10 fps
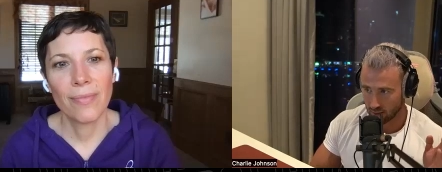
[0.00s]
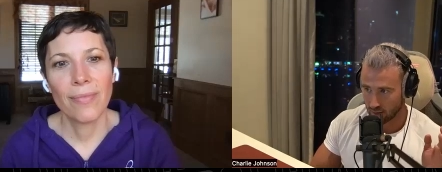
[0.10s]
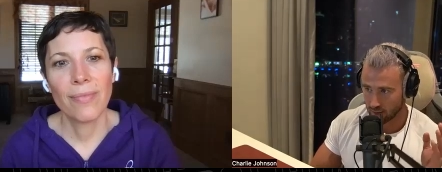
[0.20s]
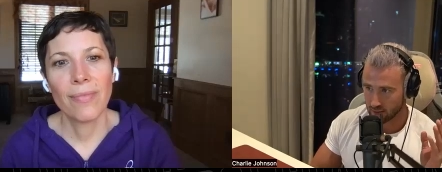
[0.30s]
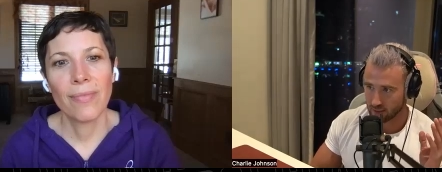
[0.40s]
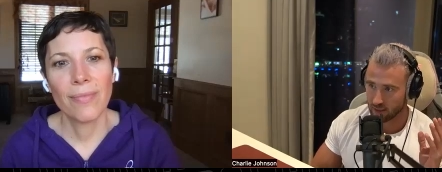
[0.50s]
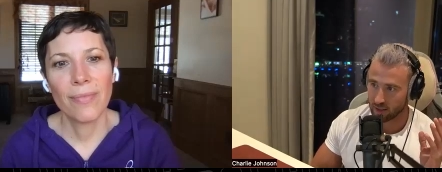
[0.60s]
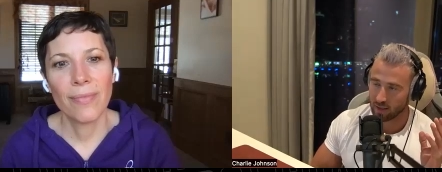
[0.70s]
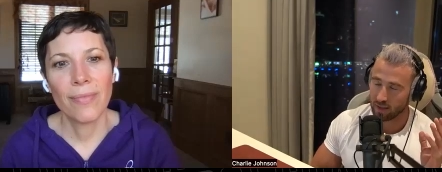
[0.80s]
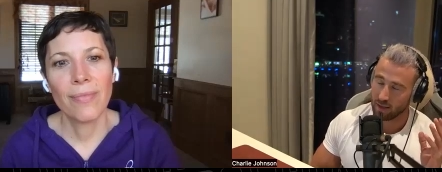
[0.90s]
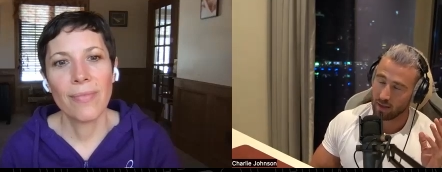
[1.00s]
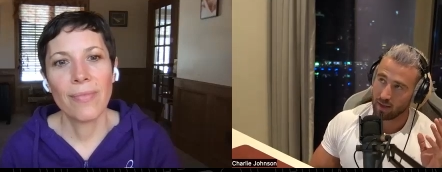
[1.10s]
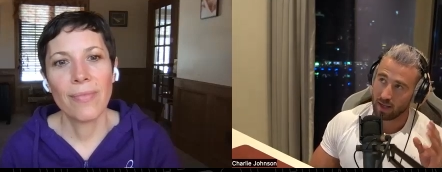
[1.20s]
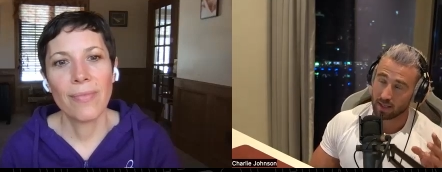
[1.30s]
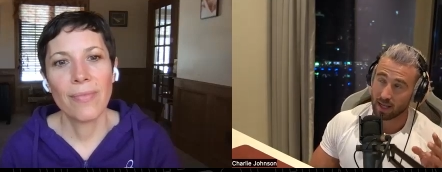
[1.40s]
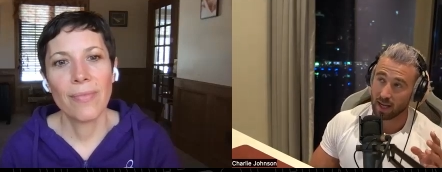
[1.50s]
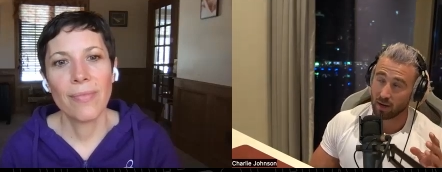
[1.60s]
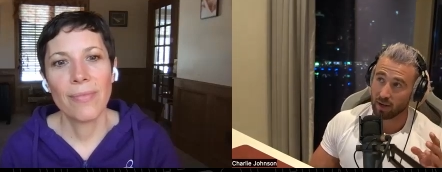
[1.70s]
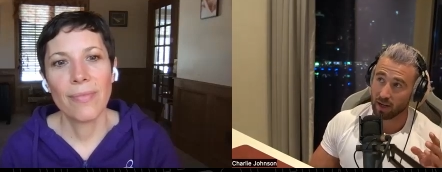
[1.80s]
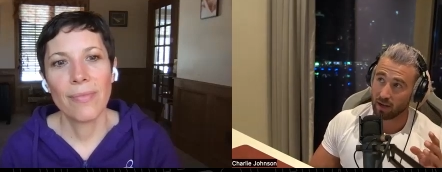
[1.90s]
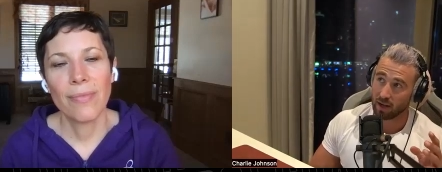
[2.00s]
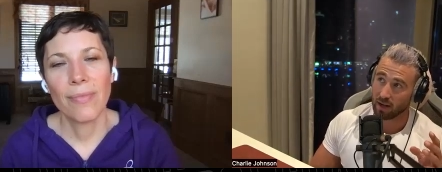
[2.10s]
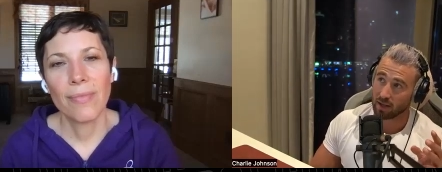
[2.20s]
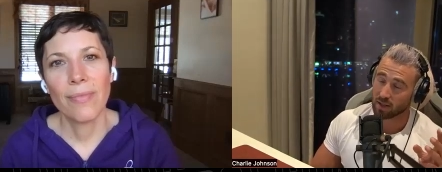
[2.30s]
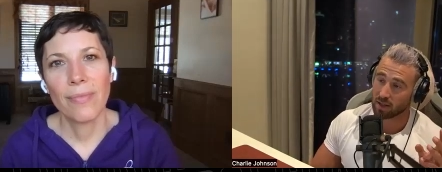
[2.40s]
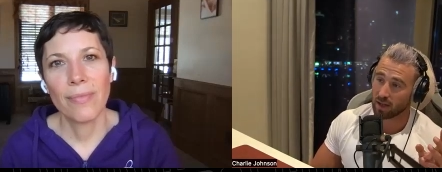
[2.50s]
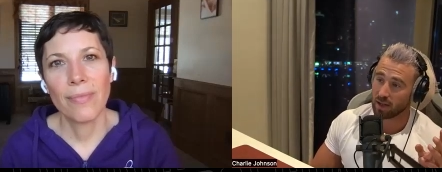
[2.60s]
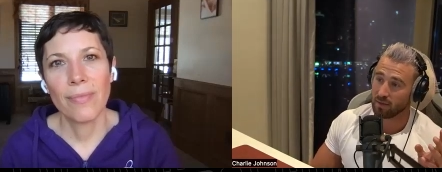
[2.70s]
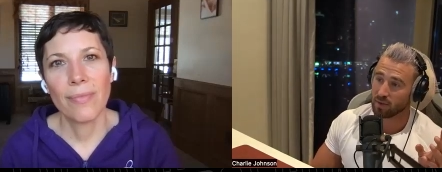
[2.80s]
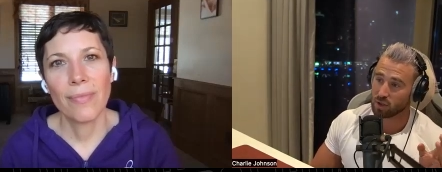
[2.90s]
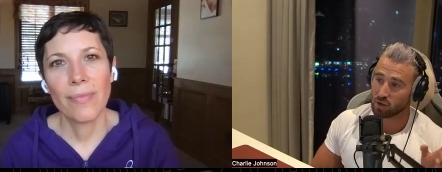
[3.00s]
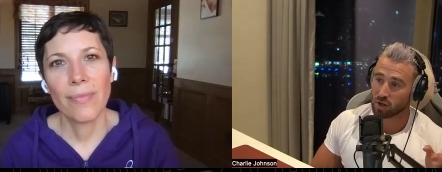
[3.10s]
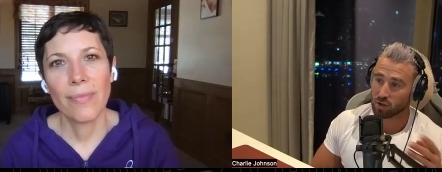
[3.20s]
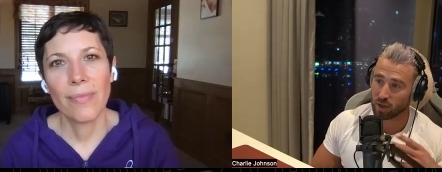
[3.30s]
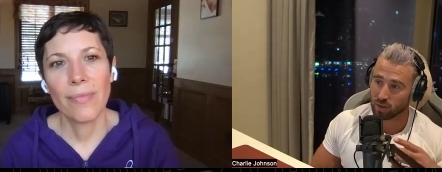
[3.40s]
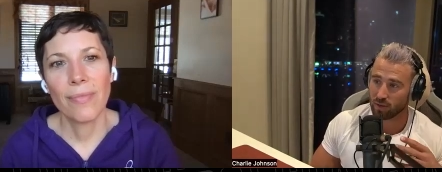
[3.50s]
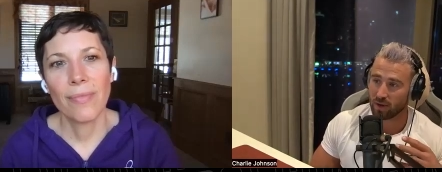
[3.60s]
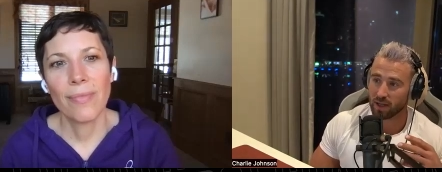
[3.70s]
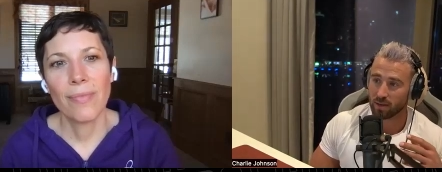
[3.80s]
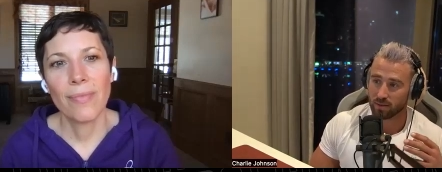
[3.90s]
Speaker 1: And like there's a, a saying I really like, and it's uh, structure equals freedom.